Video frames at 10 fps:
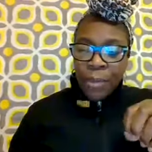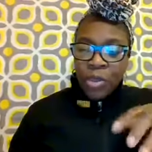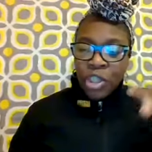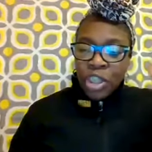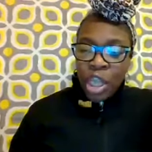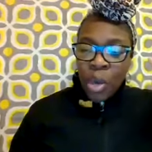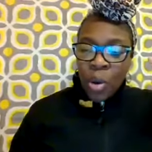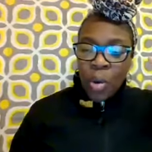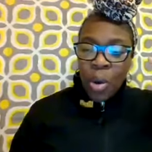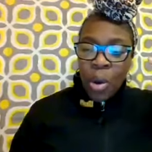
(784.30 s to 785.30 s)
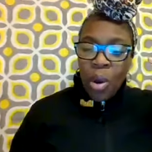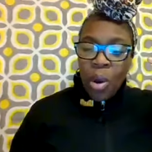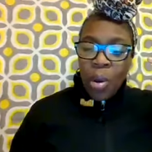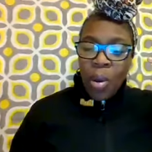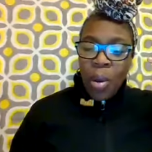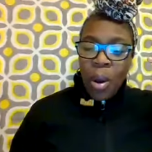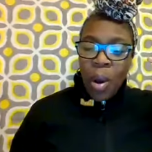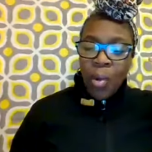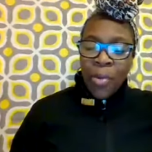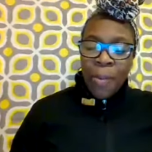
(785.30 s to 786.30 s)
you still
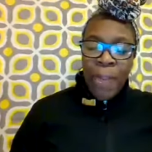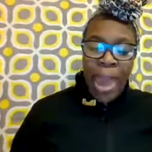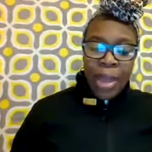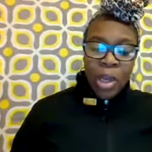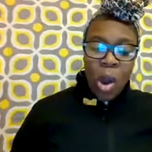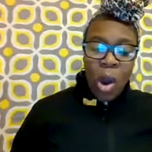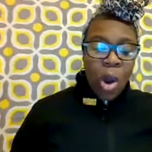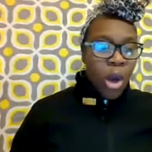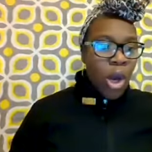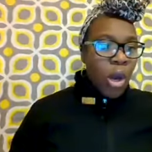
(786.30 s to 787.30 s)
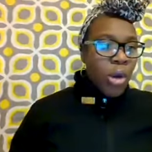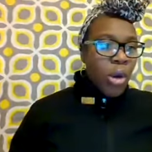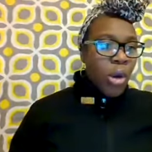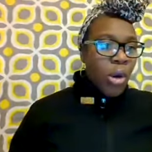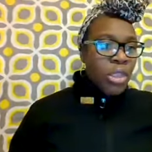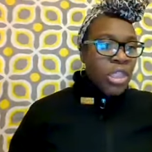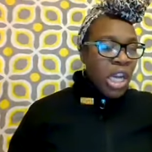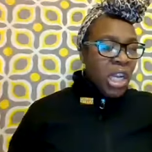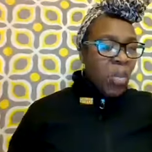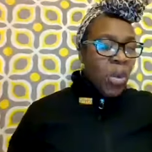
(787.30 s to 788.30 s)
on the backlog
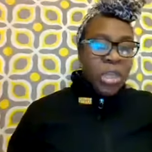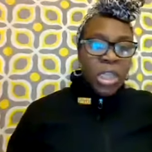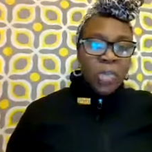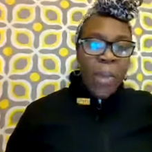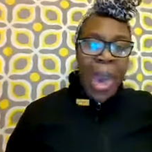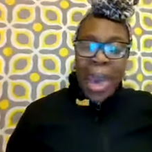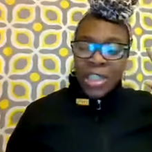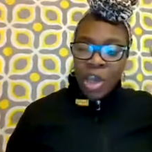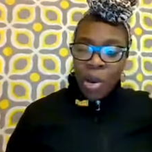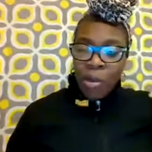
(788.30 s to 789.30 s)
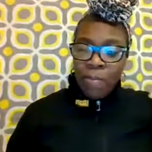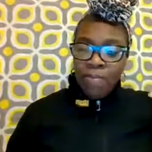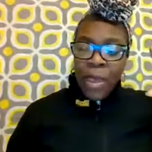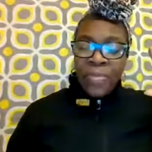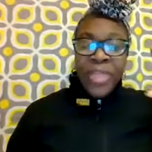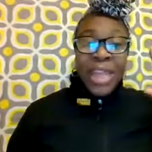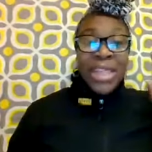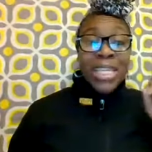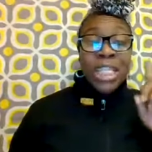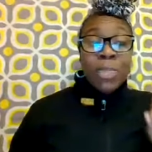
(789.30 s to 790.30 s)
dealing with this past hurt that
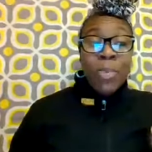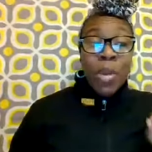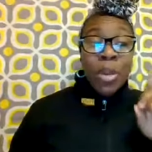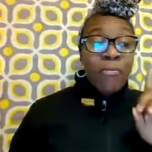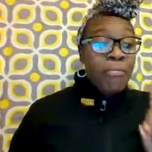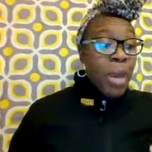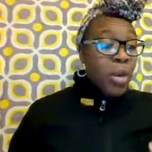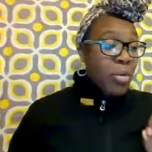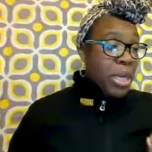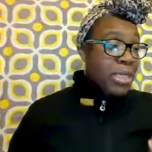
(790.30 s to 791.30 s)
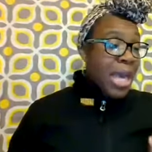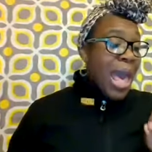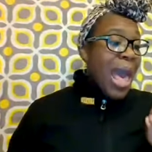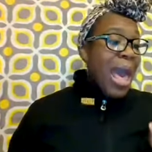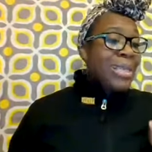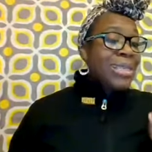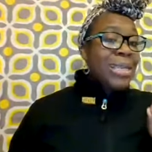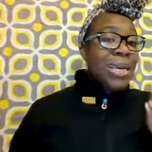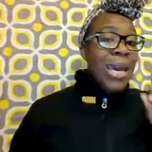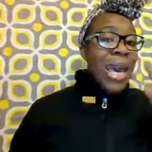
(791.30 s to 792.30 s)
this spirit of bitterness has
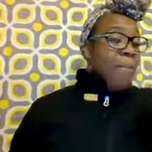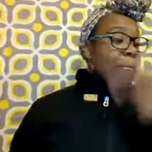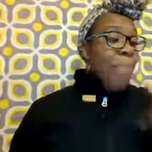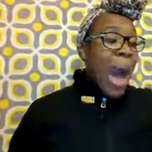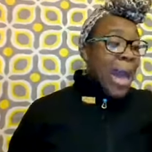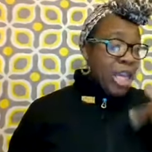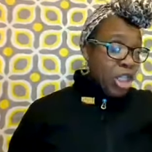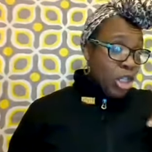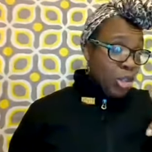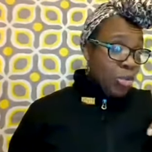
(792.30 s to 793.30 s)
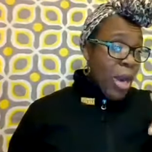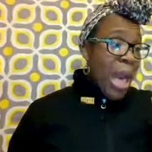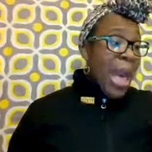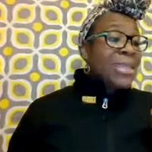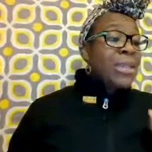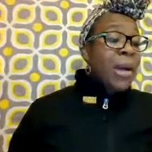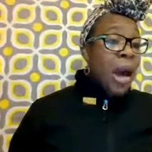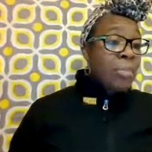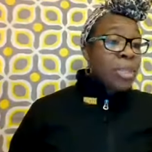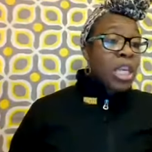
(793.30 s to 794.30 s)
embodied you has
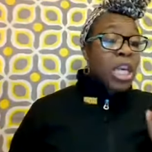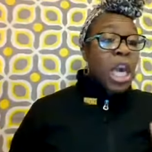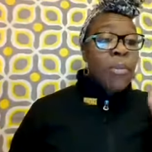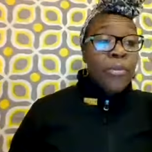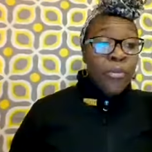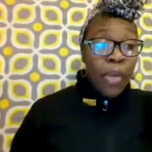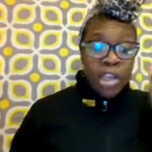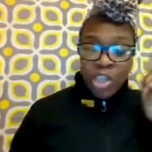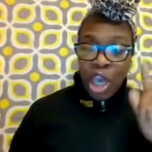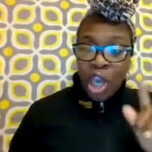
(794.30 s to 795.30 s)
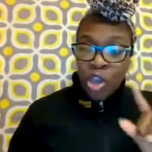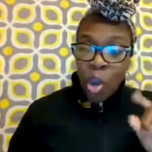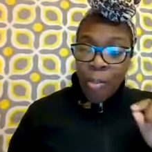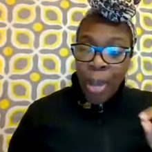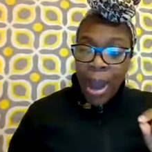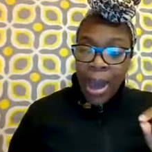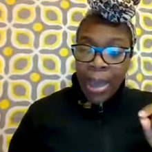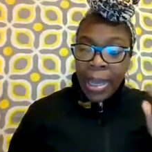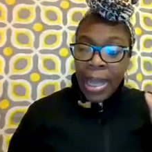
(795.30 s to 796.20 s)
come to keep fresh in your mind